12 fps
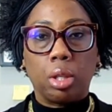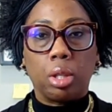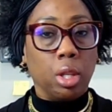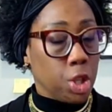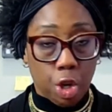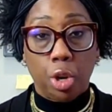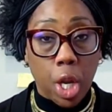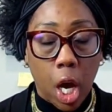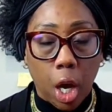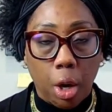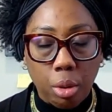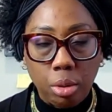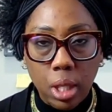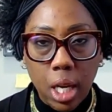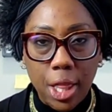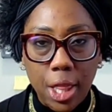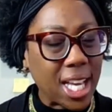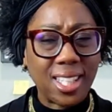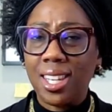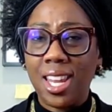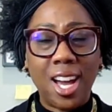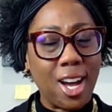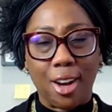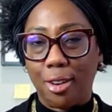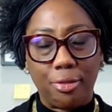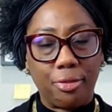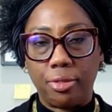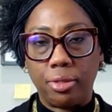your no, that's enough.